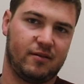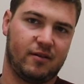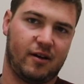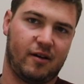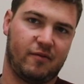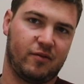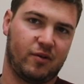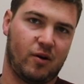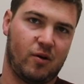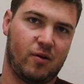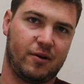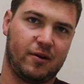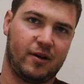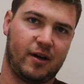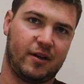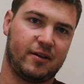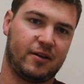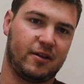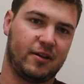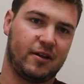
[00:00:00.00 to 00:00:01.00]
love uh, going
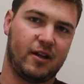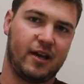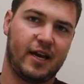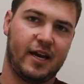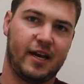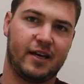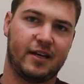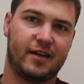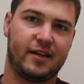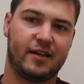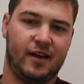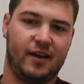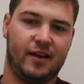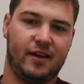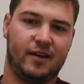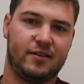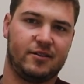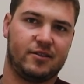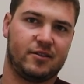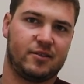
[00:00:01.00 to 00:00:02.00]
on the lake
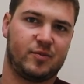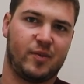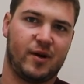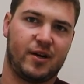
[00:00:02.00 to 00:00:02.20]
and just